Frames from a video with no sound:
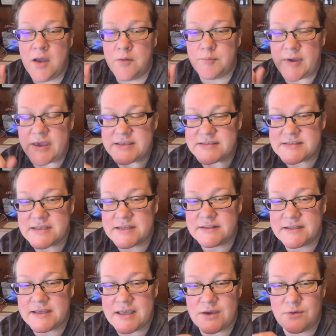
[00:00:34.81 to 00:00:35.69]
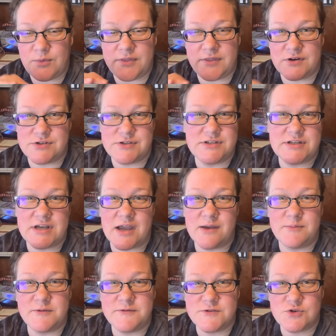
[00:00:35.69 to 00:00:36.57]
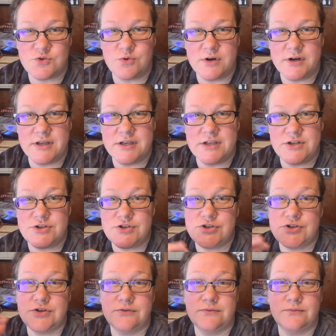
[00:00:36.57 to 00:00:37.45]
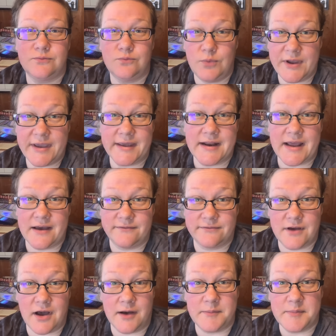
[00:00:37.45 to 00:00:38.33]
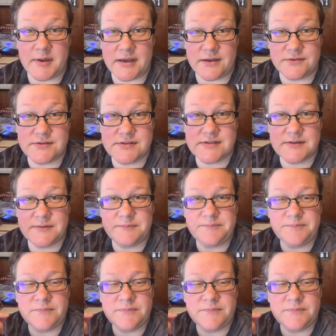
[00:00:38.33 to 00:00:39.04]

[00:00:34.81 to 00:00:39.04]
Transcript: Basically, when there's a time of shortage, we can have compounds.